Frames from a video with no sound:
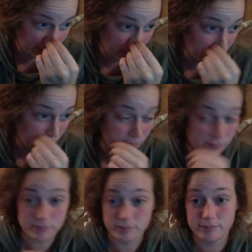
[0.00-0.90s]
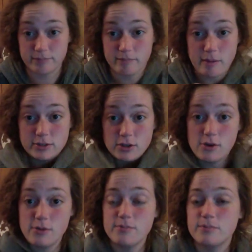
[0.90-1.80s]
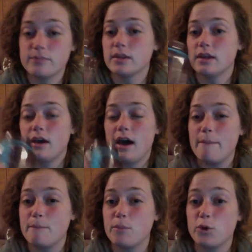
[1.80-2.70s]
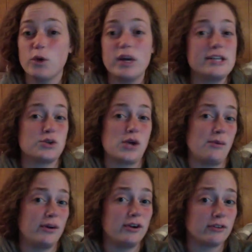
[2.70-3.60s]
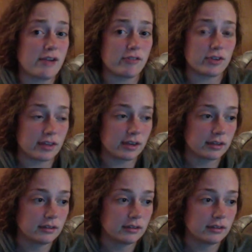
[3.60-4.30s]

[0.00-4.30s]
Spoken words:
no, maybe so. I'm pretty sure I went over everything.